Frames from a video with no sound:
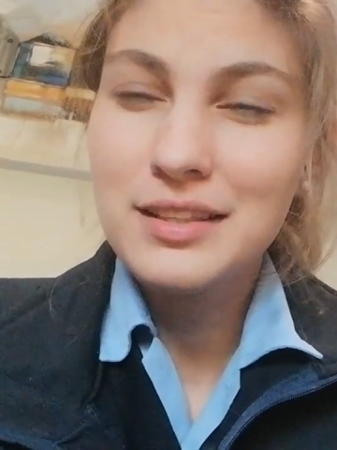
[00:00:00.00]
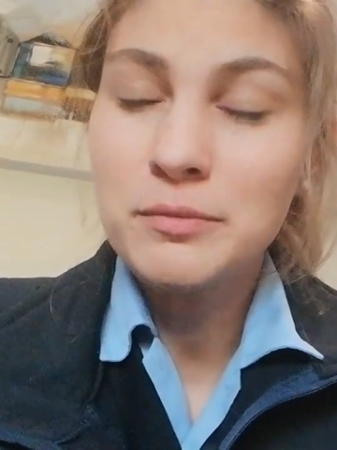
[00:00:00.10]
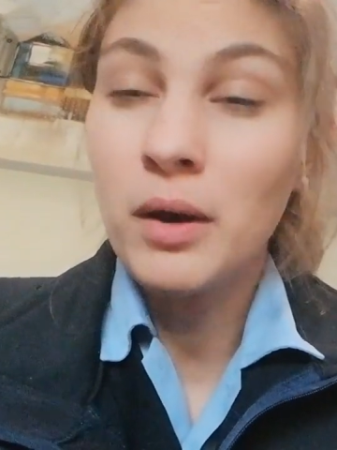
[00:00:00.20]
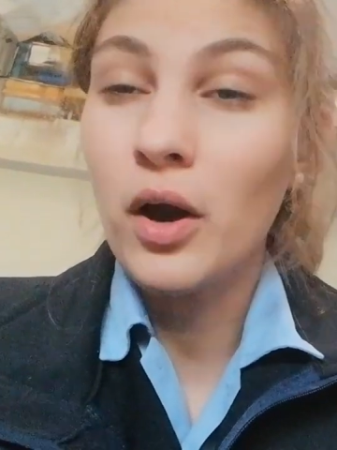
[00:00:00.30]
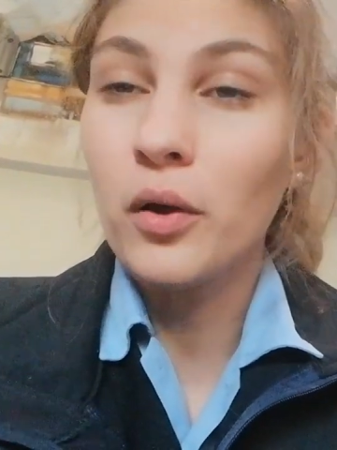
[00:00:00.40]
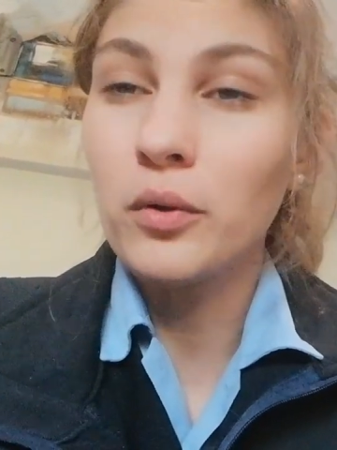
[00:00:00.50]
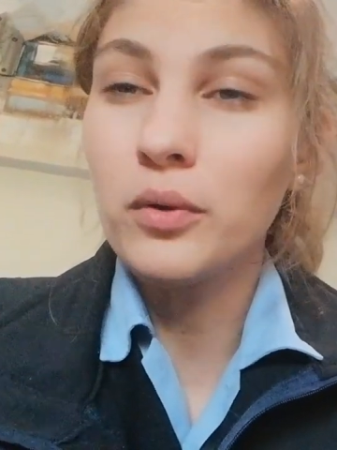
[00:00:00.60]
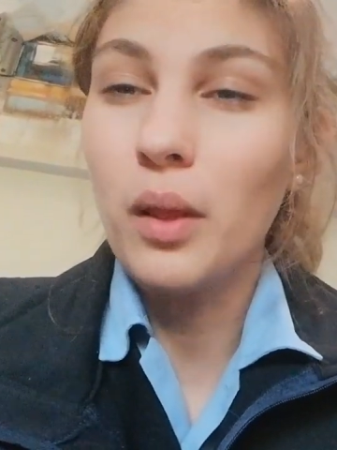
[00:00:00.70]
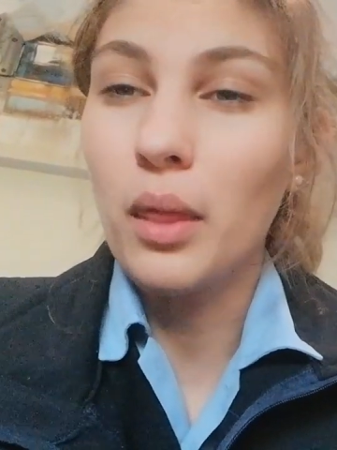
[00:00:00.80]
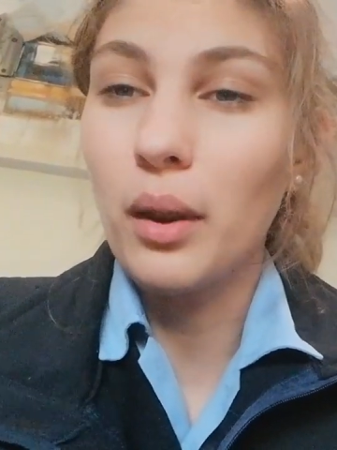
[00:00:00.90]
It's my
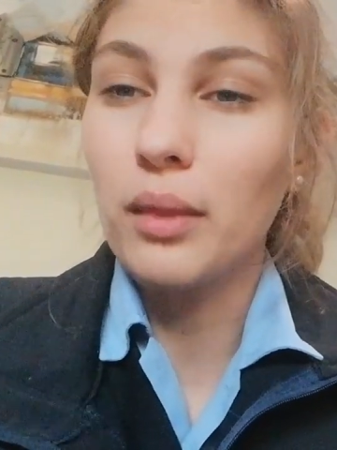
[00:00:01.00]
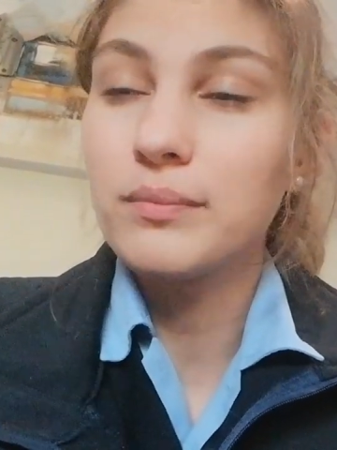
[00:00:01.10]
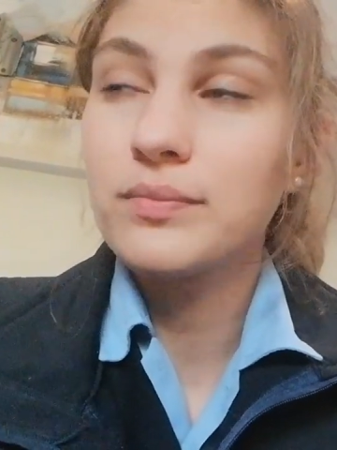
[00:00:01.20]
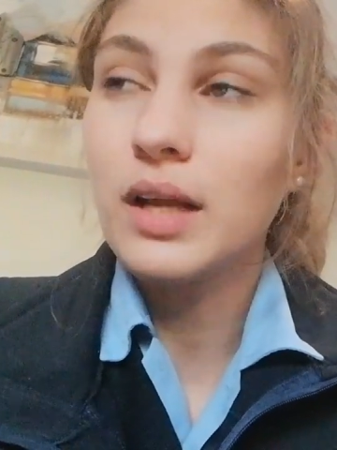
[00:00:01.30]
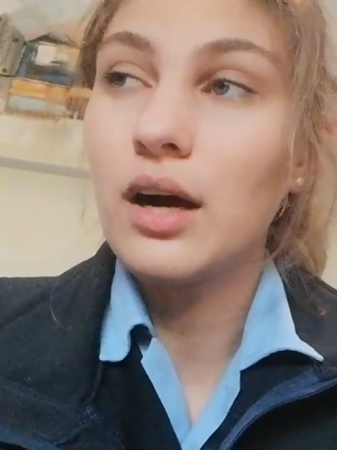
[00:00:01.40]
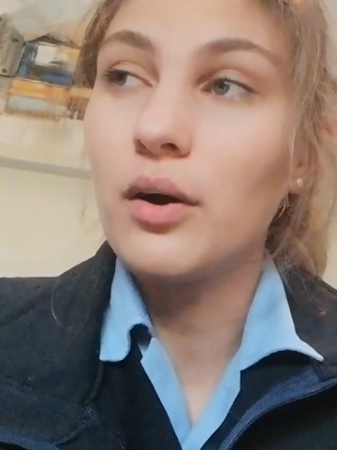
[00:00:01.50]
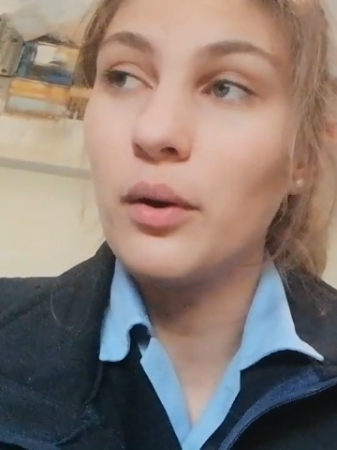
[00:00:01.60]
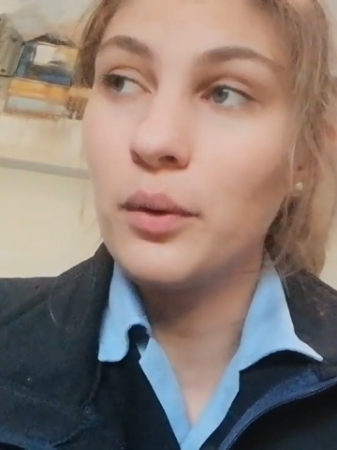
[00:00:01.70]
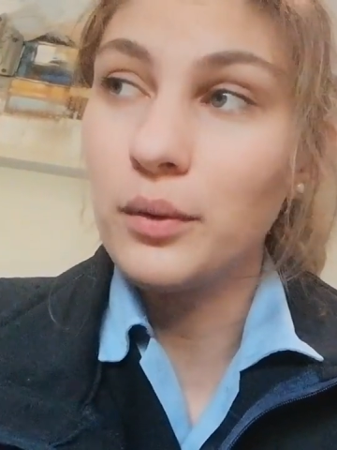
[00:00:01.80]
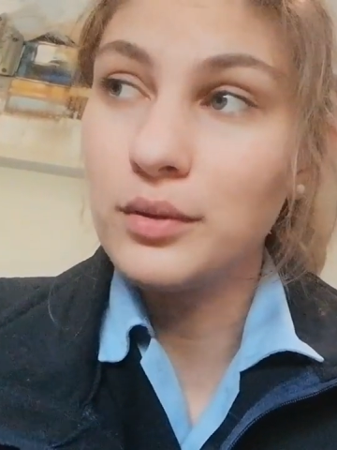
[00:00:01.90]

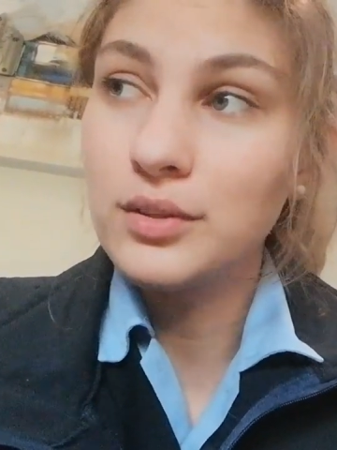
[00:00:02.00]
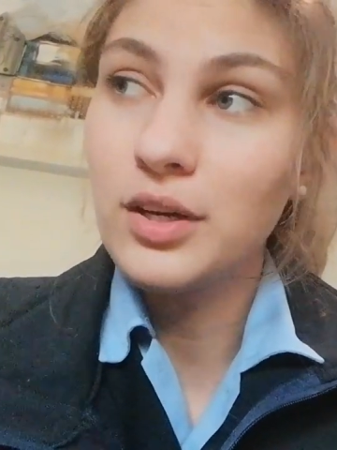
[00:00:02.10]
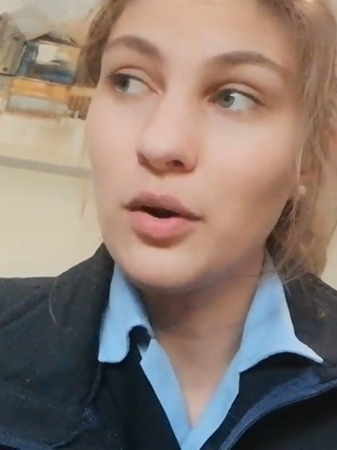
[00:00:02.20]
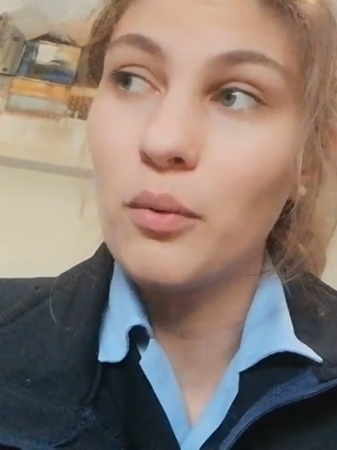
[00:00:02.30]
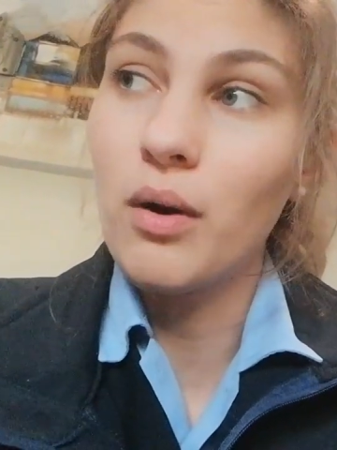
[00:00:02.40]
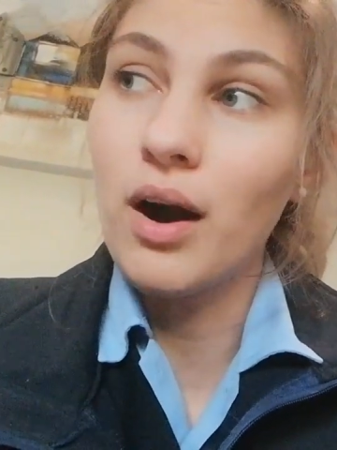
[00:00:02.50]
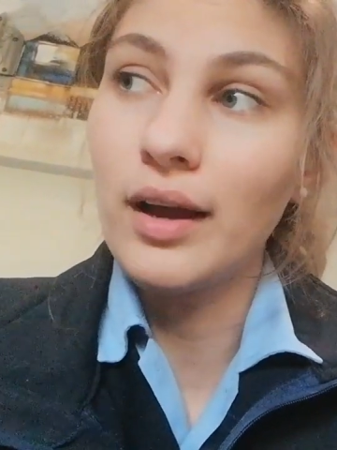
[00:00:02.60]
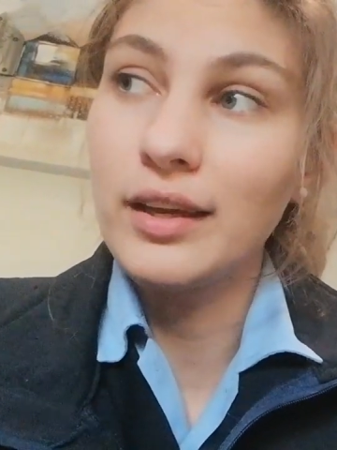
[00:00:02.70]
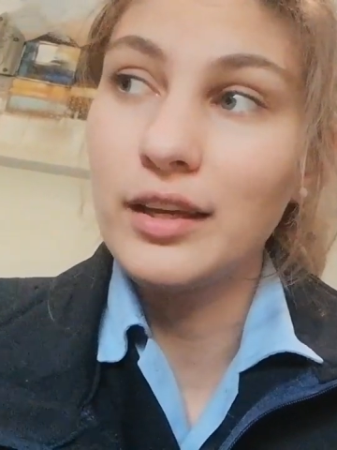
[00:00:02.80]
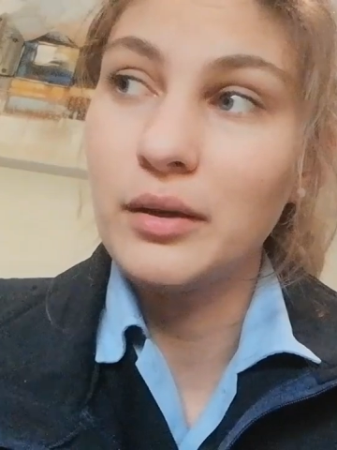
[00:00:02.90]
old
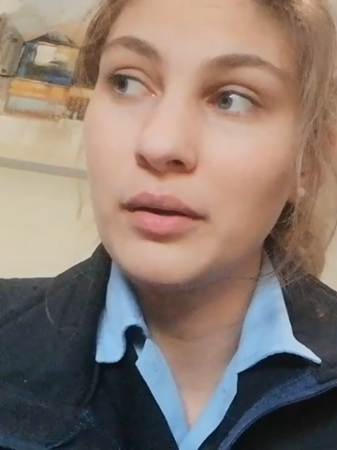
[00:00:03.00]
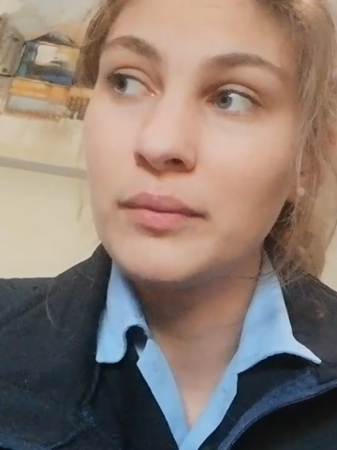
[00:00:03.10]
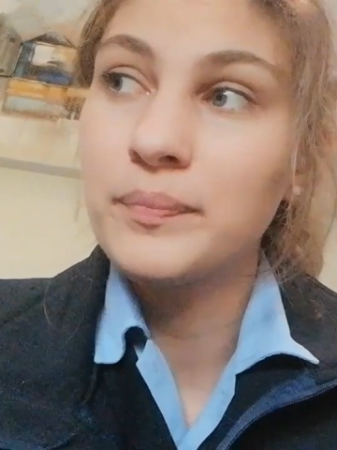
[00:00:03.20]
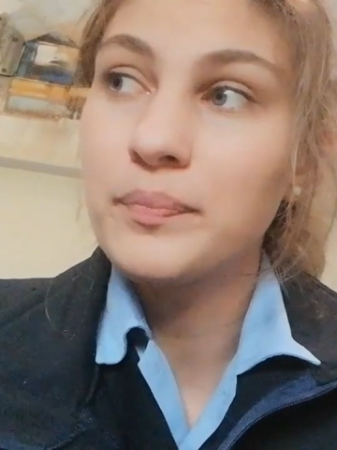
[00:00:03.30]
Hawaii